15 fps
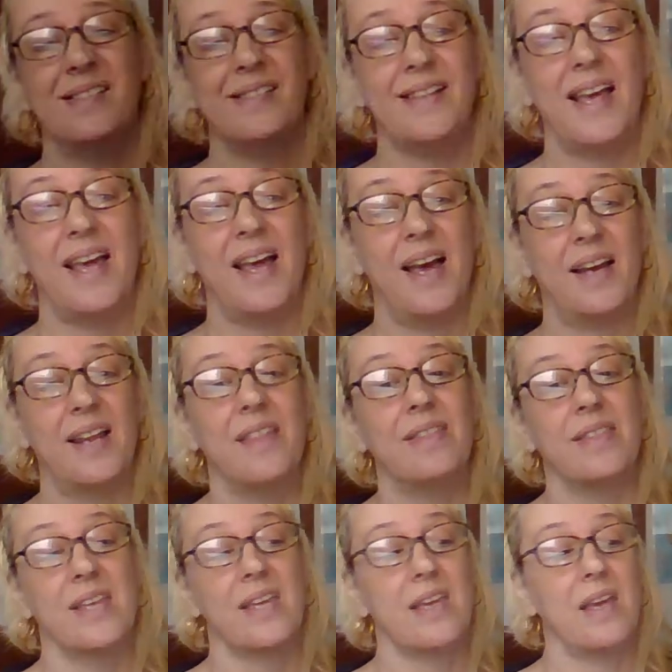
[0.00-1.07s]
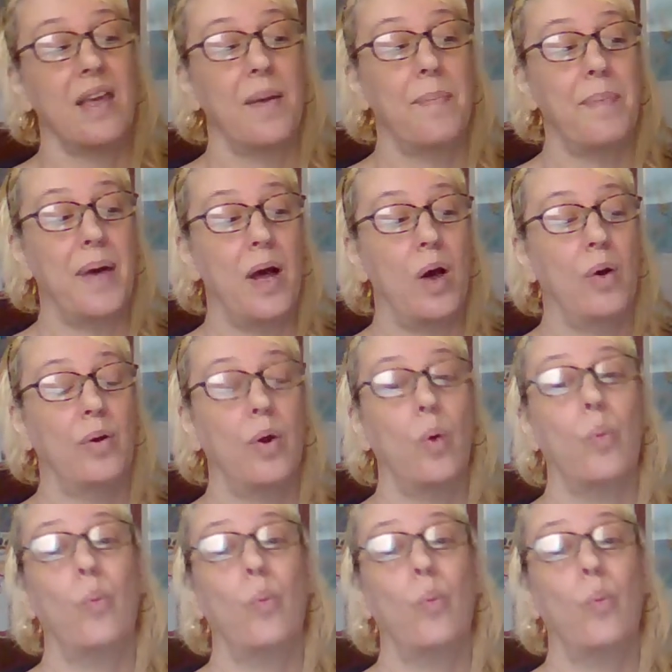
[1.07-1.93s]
sad and thinking about,